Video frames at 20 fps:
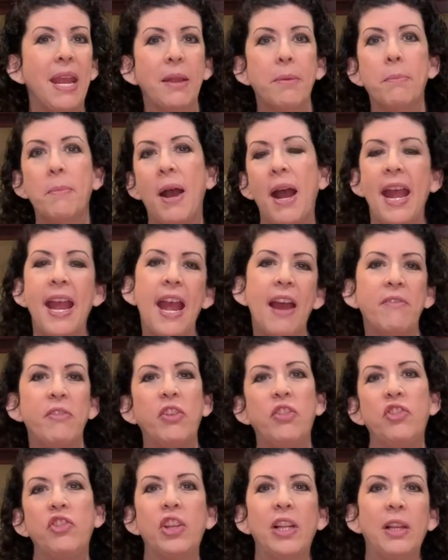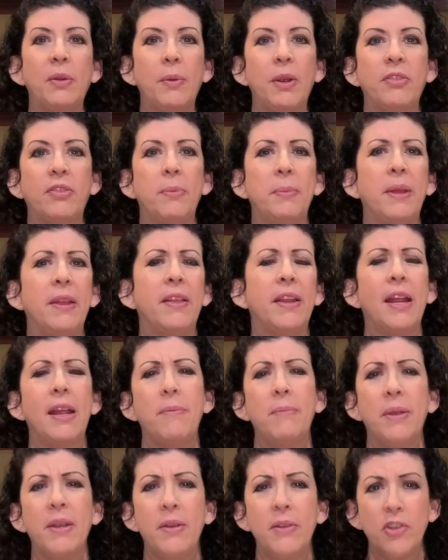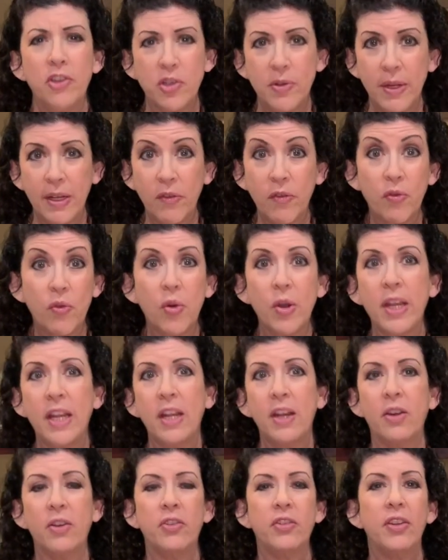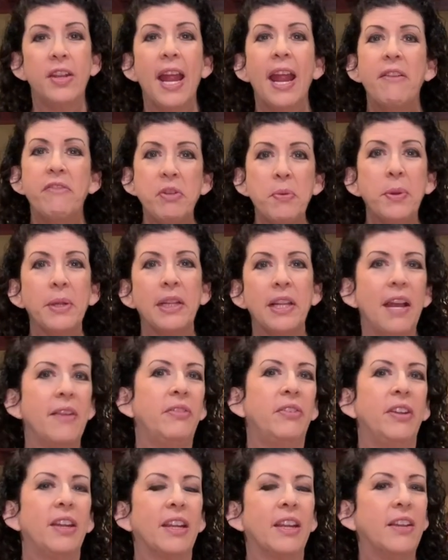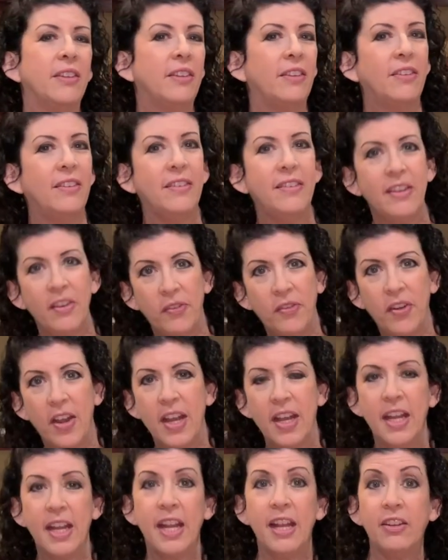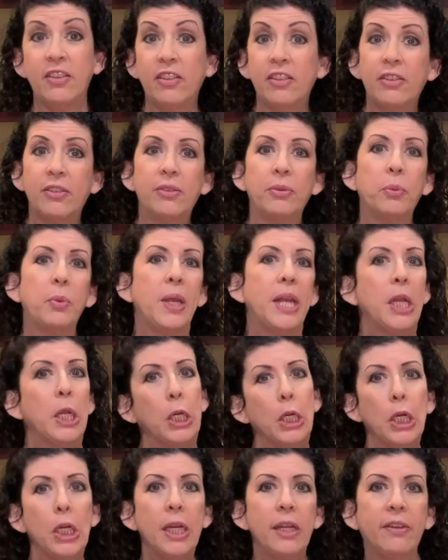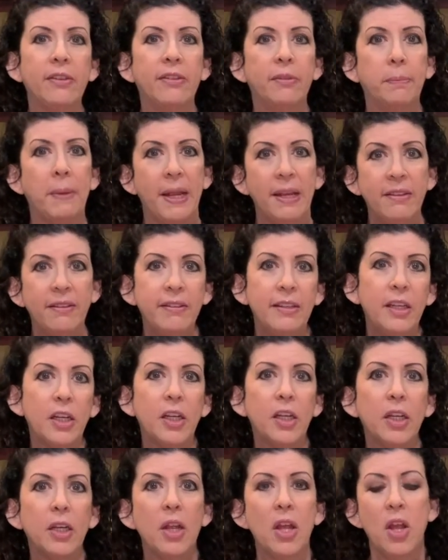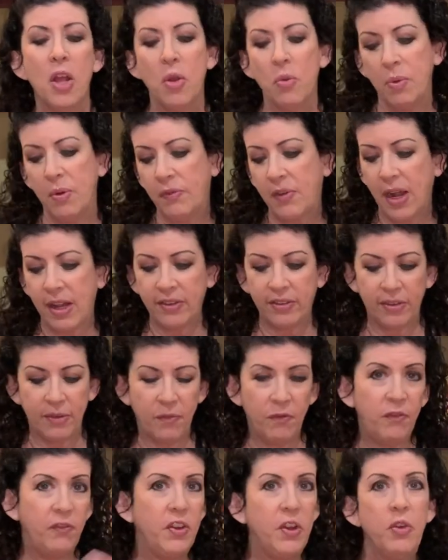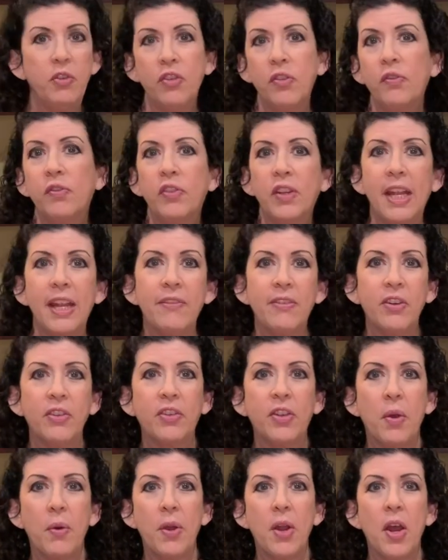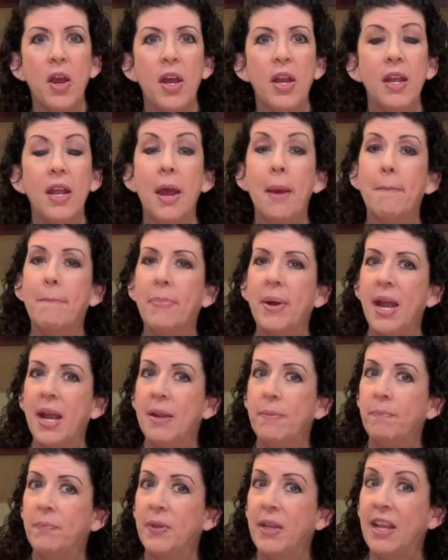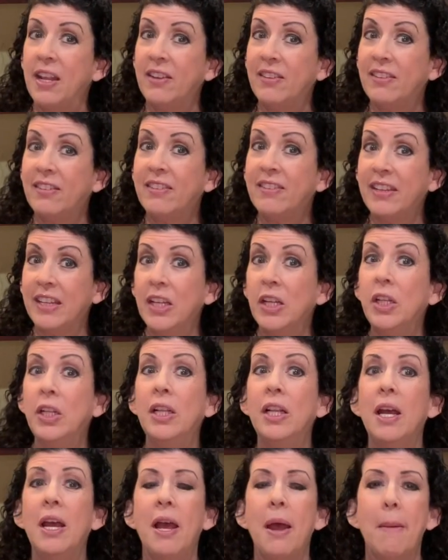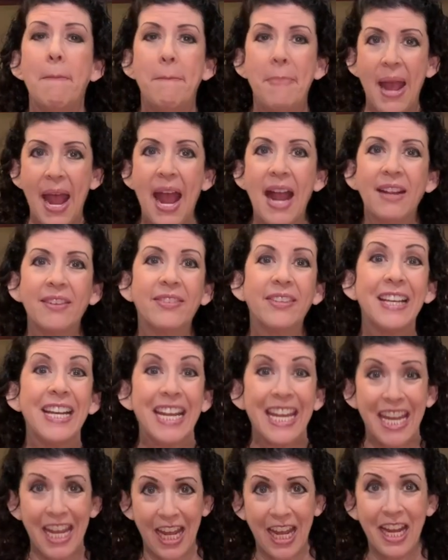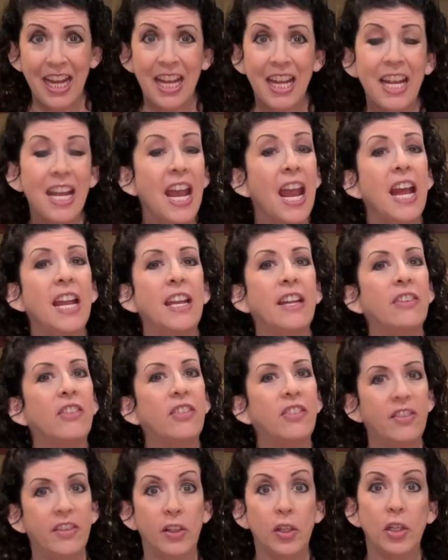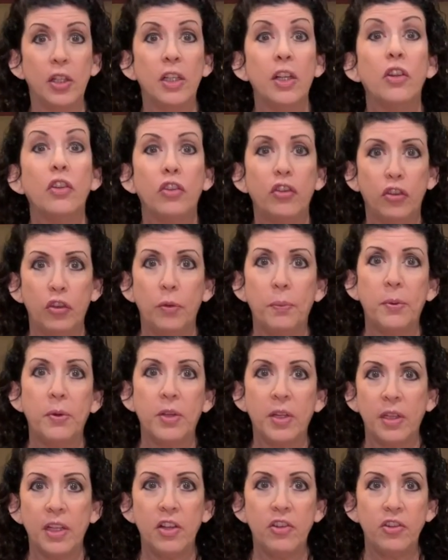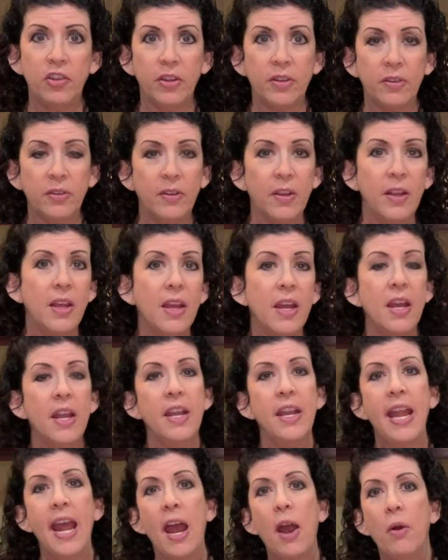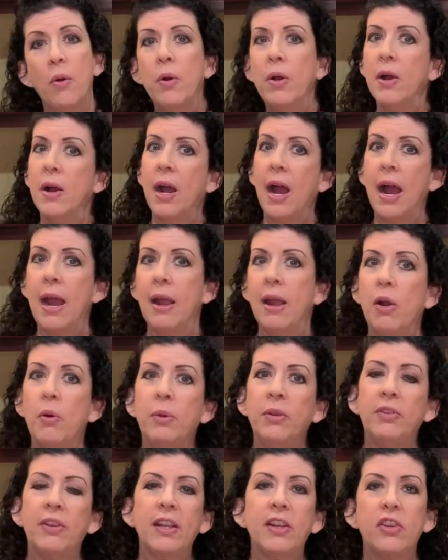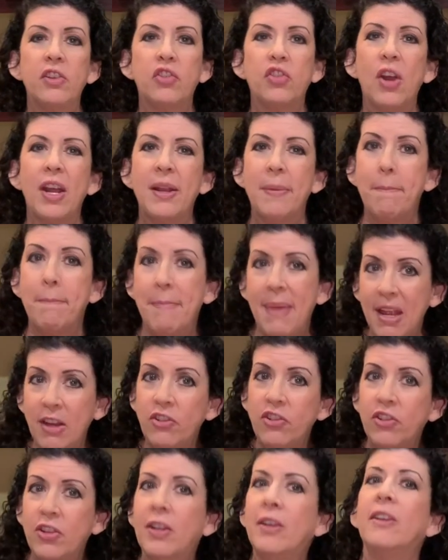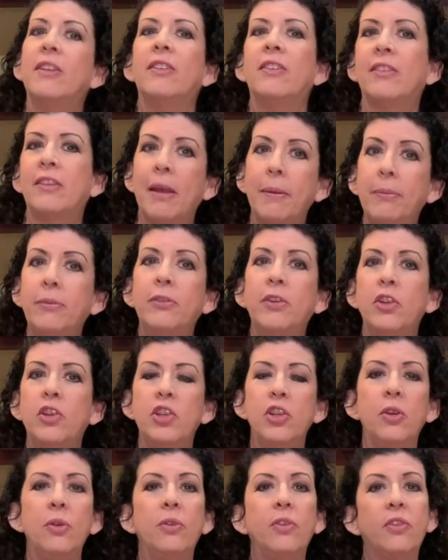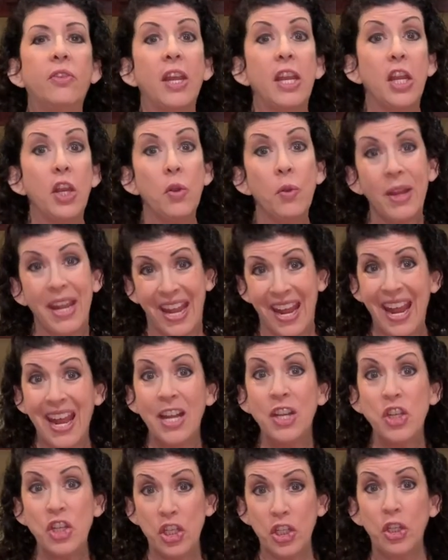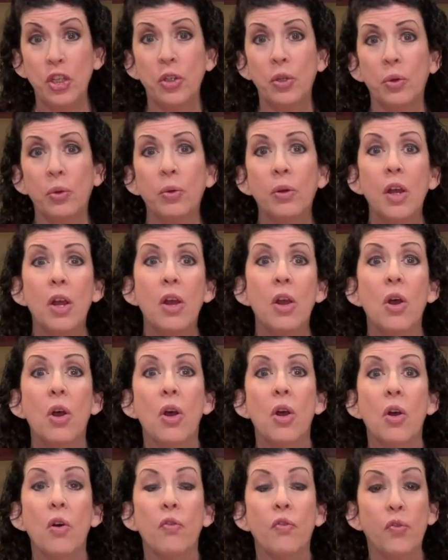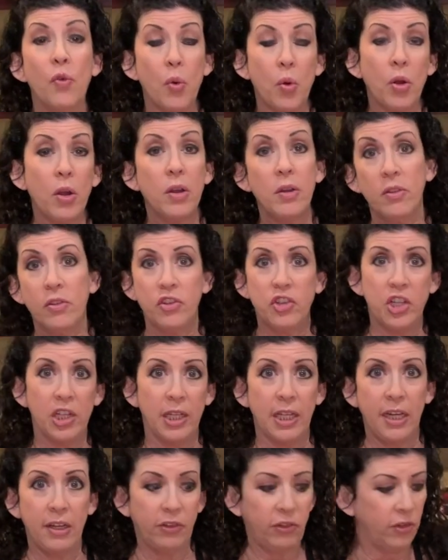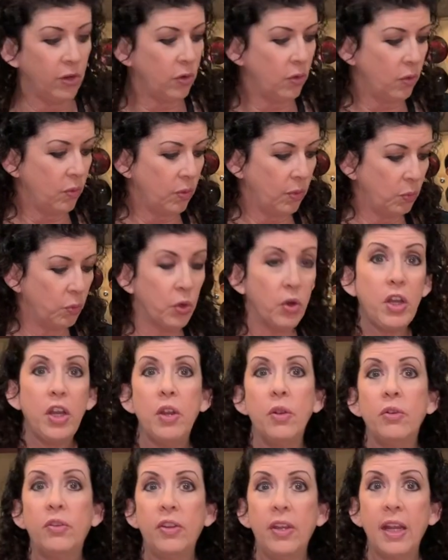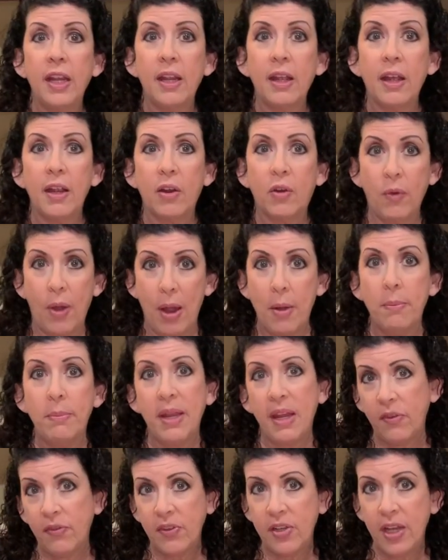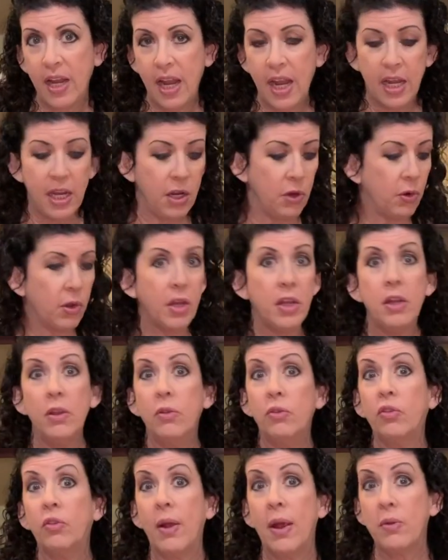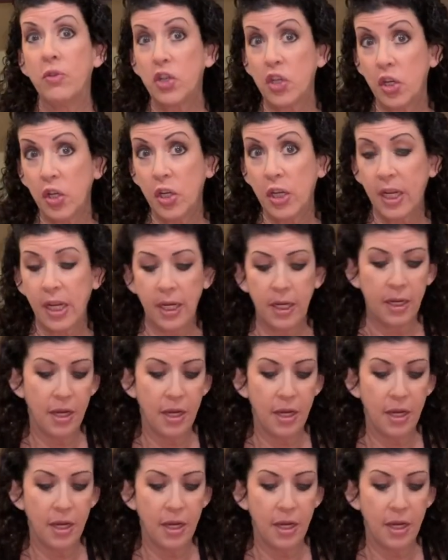have this chili recipe that I've been doing for years and everyone loves it because it's different. It's sweeter, it's spicier, we've got some fusion flavors going on, but it still packs a kick and it's still super delicious. Now, I always like to try to mention substitutes that you can do for chili. So we're using ground beef today. You can use ground turkey.